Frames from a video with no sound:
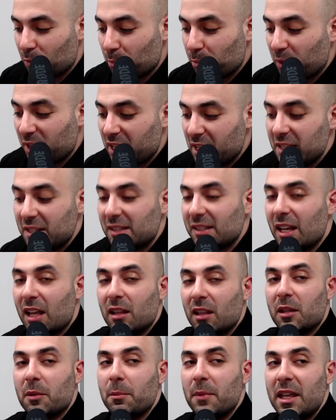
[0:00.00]
But he's
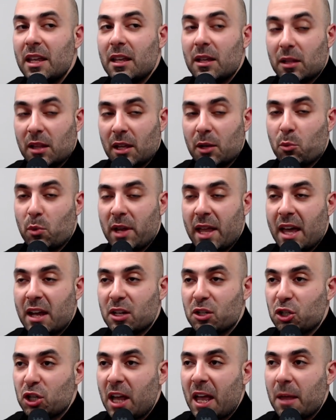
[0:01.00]
telling me, like, we had a
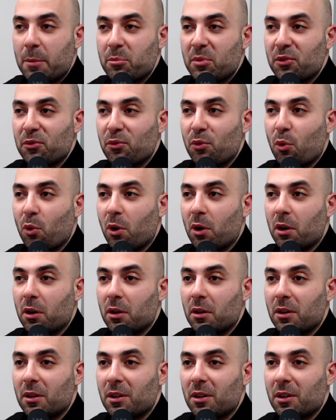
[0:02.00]
chat before